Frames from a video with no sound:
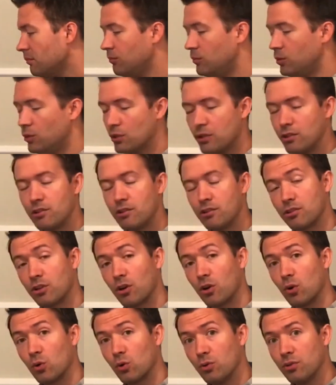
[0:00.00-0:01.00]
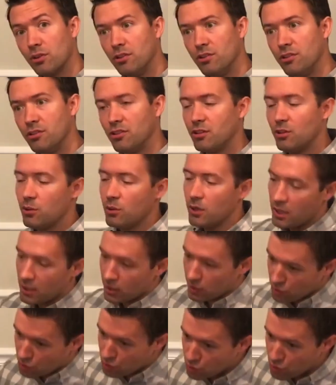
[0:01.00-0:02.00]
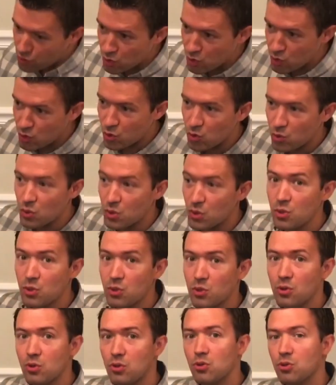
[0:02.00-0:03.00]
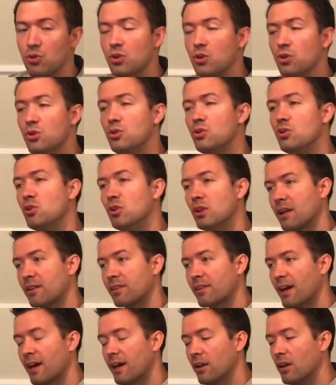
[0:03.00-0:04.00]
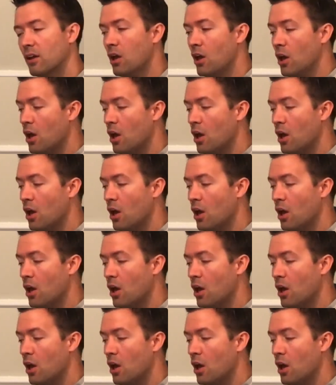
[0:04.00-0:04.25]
you could just hold do, do, like that.